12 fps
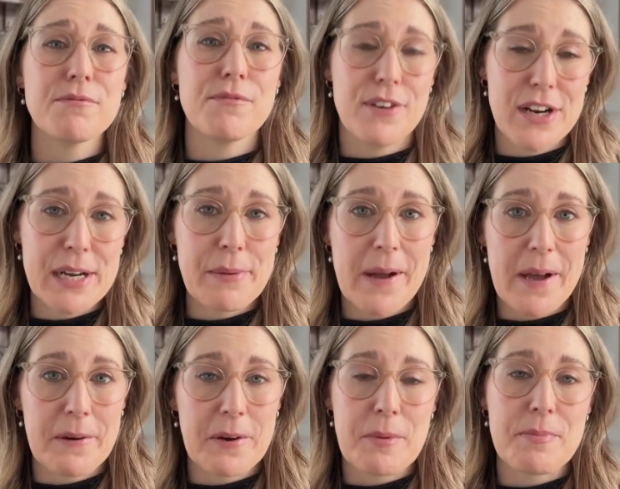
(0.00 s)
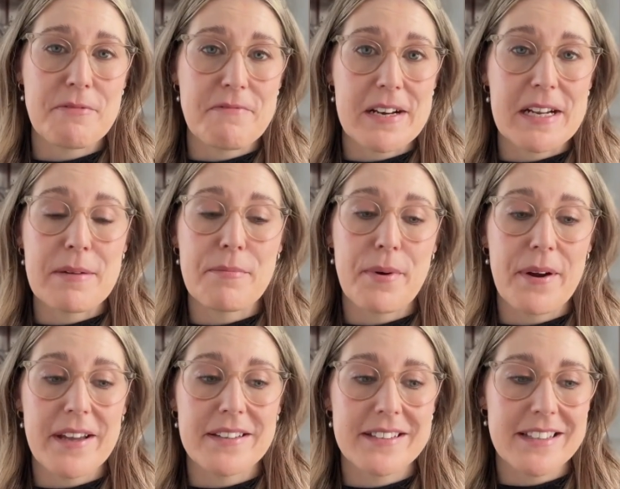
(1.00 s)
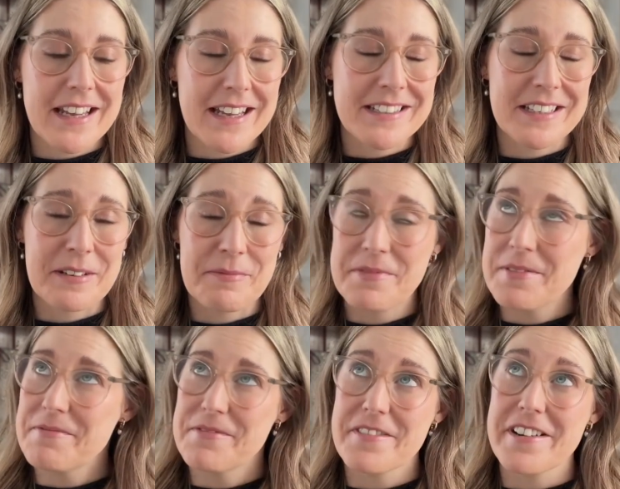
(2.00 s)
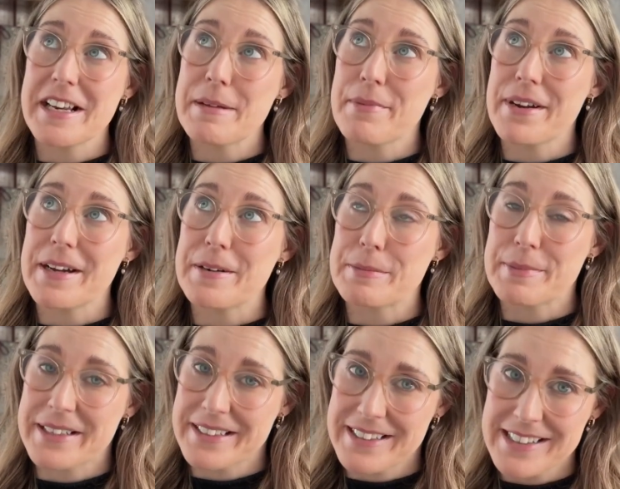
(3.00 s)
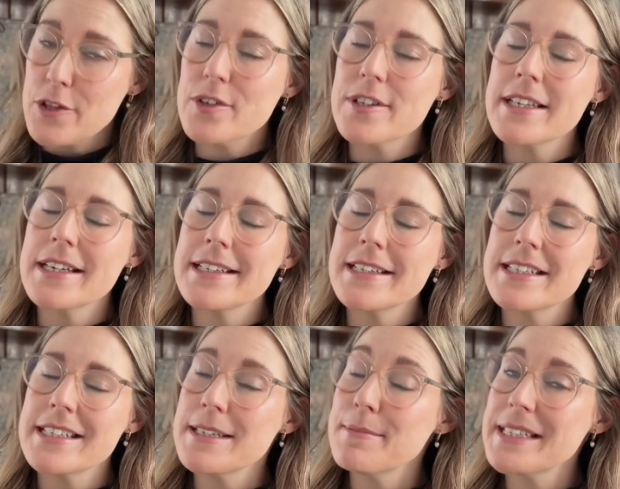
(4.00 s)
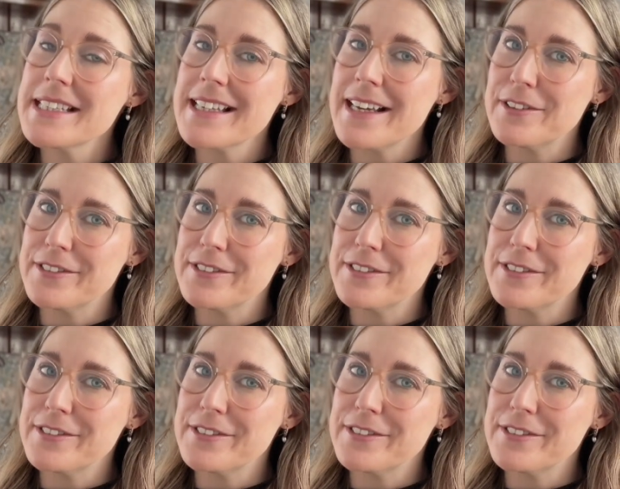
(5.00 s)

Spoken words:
really well and I've been really impressed. And I'm really proud because I thought I did myself.